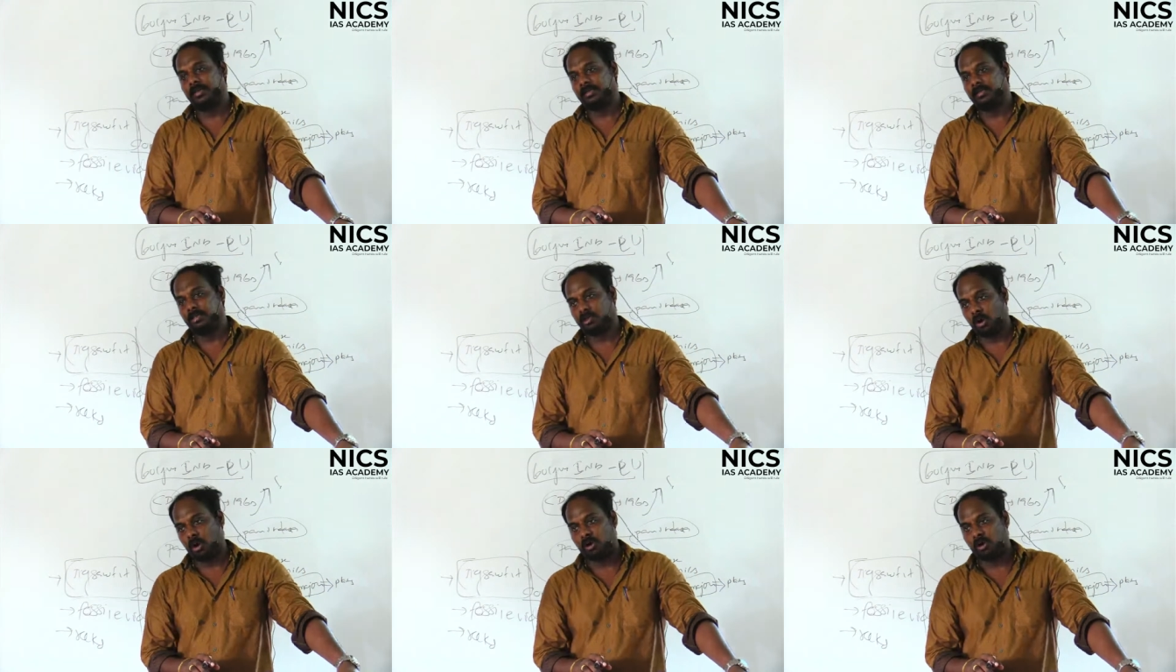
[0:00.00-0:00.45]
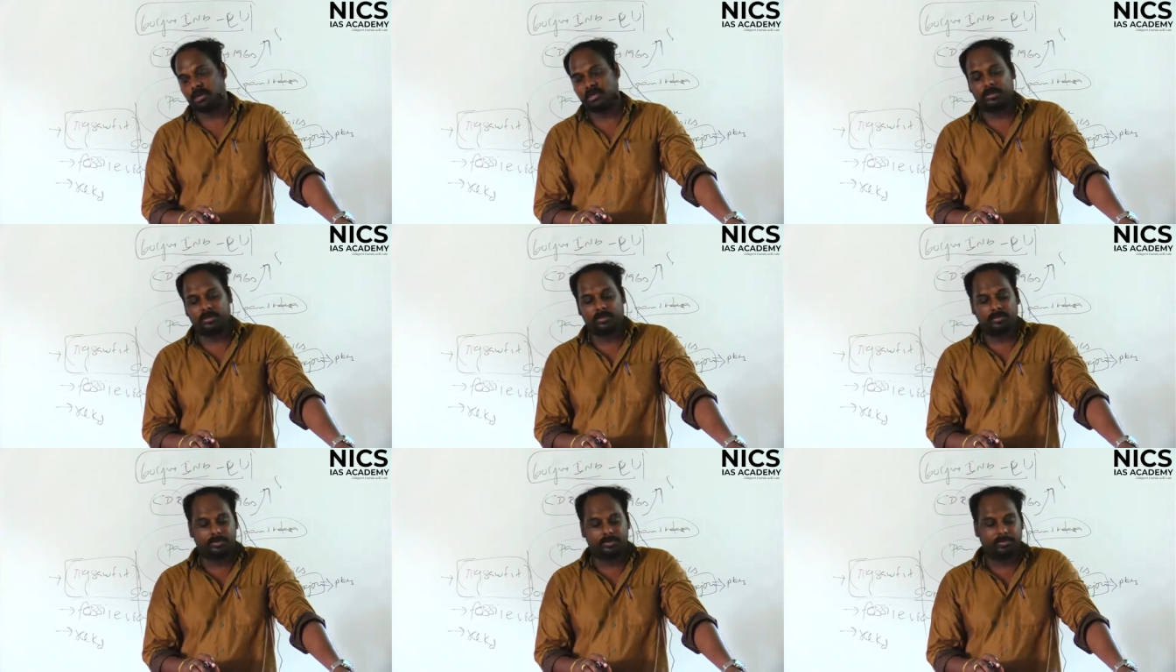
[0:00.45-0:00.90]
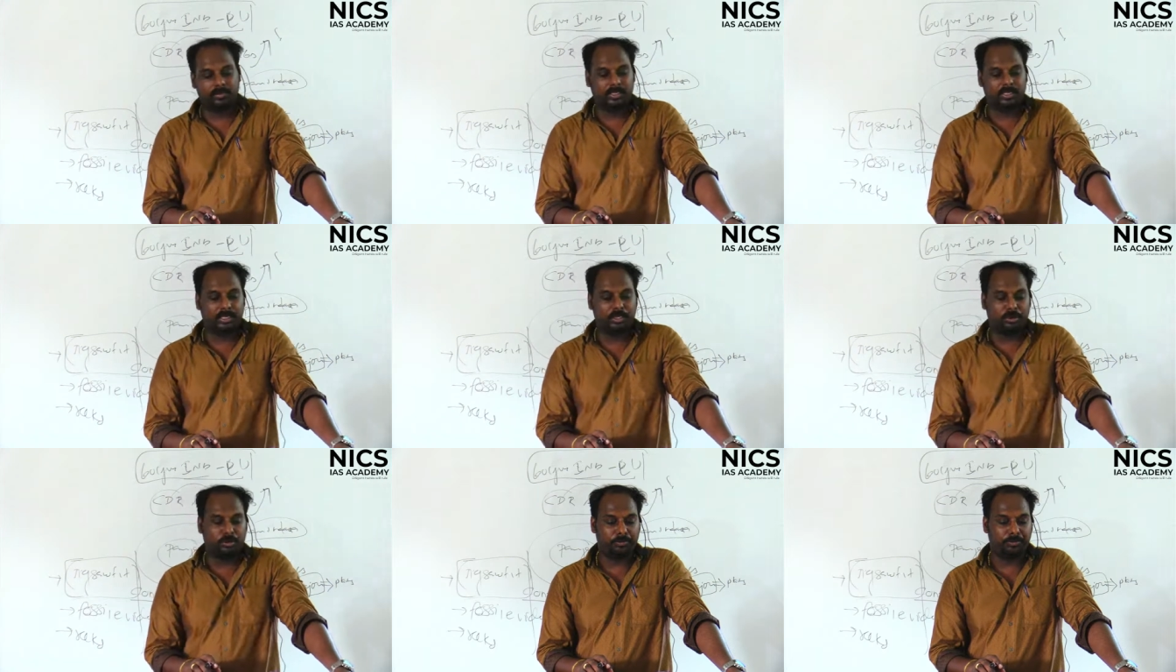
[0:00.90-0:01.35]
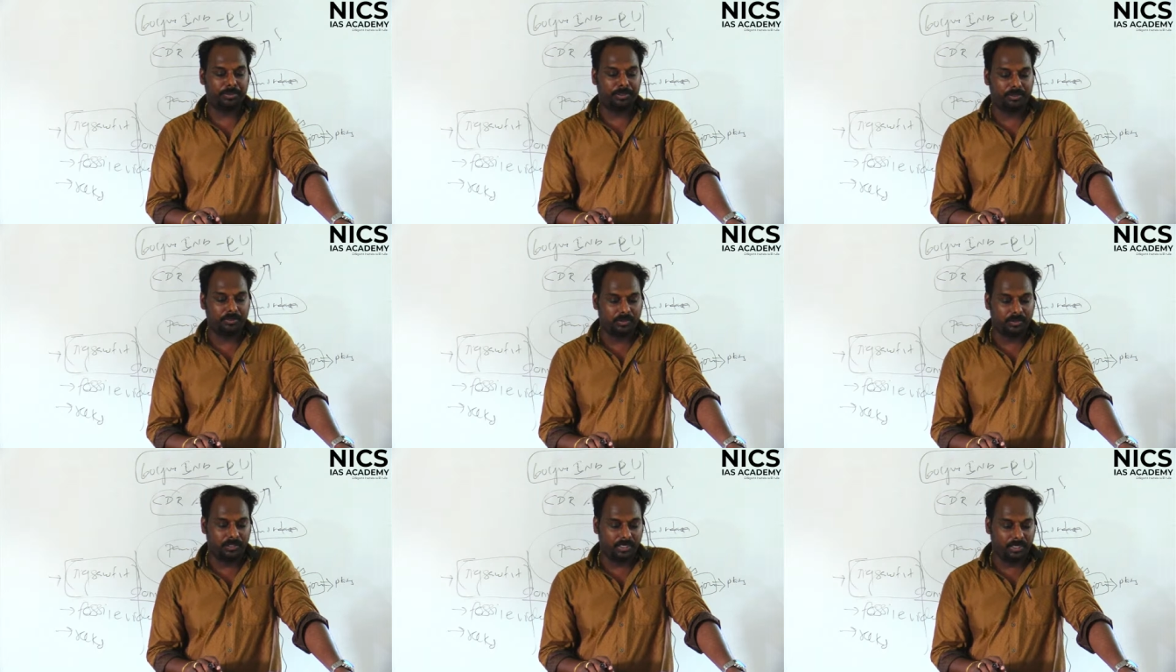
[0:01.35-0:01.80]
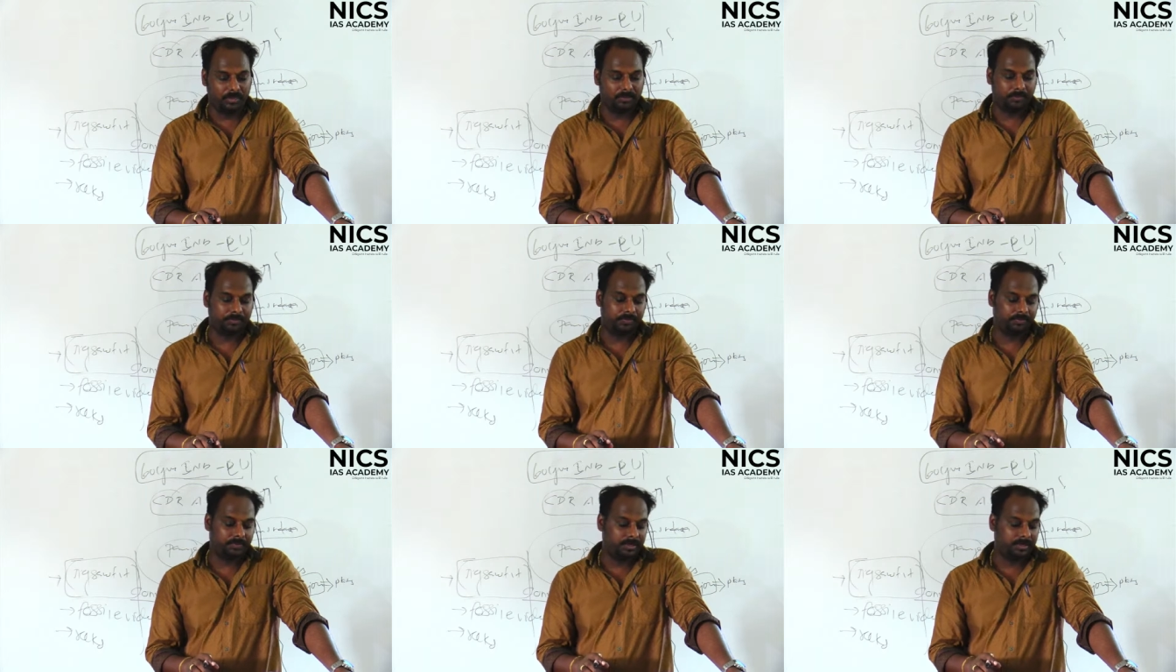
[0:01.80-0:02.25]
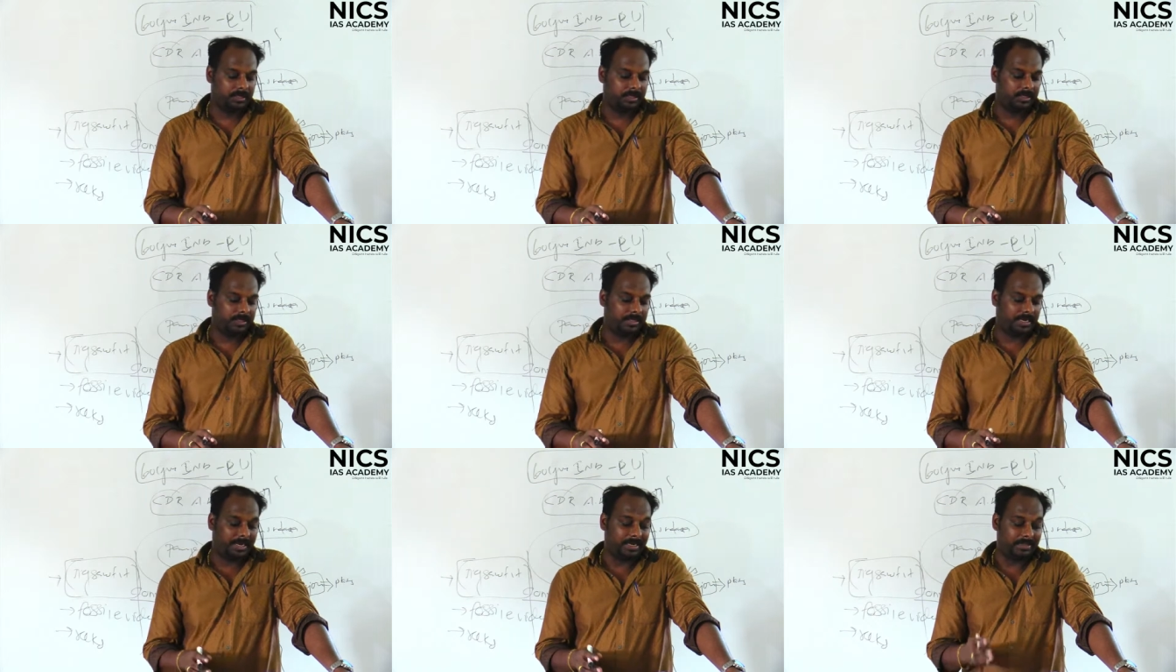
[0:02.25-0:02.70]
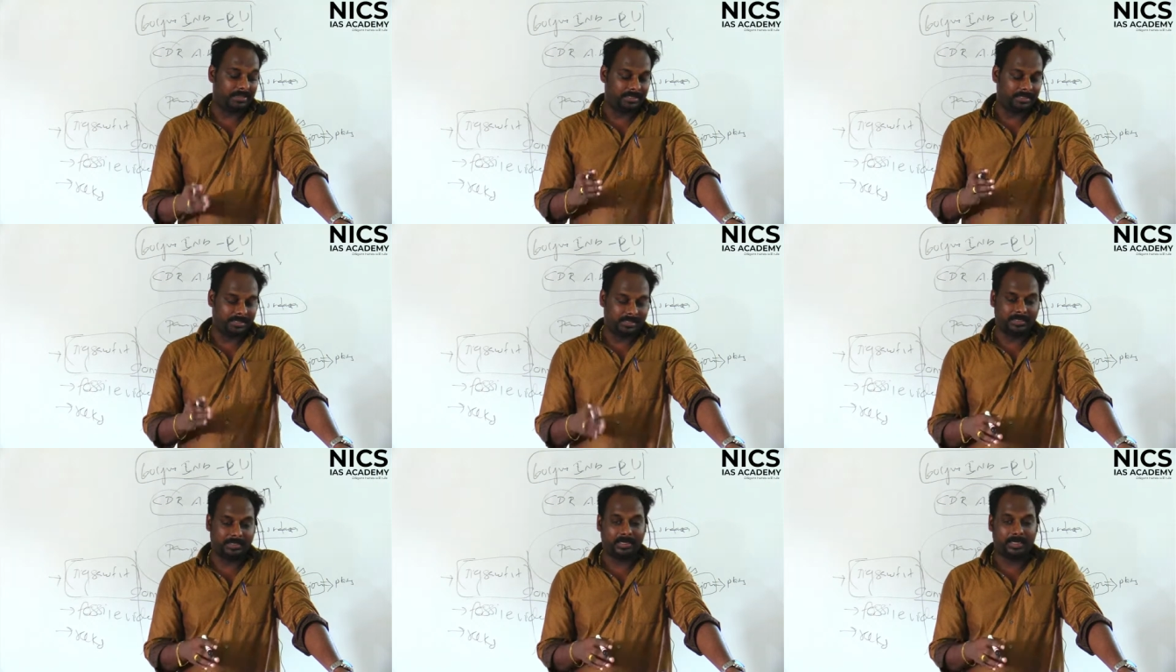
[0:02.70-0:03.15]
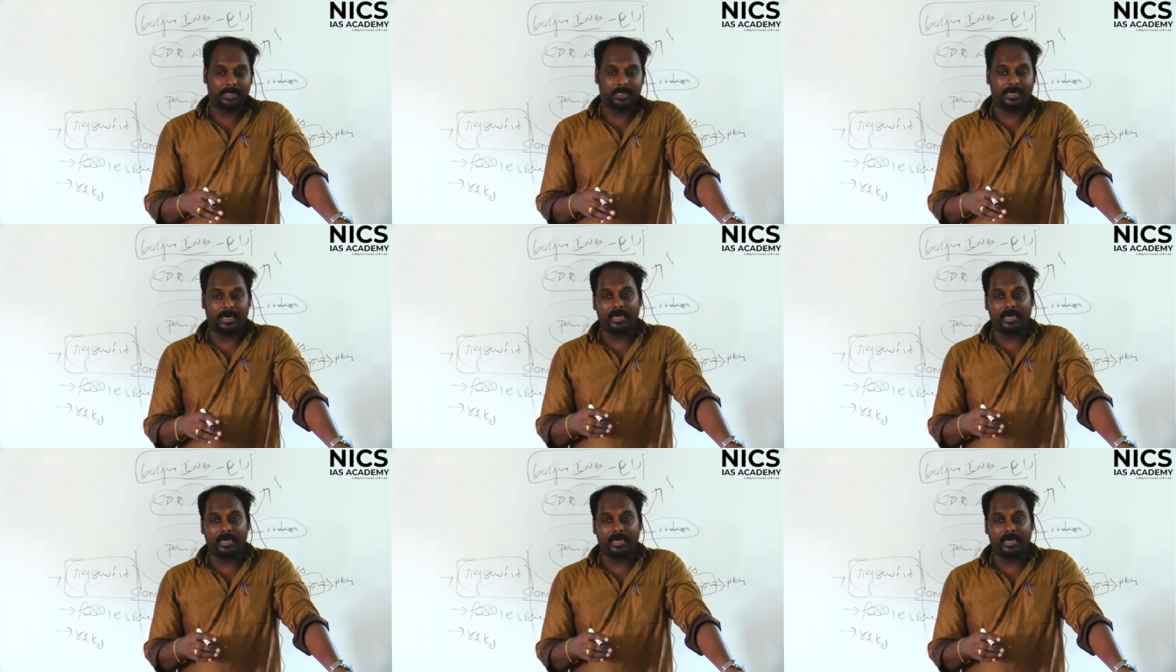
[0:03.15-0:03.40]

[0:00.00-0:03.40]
talk with the European Union nineteen sixty la.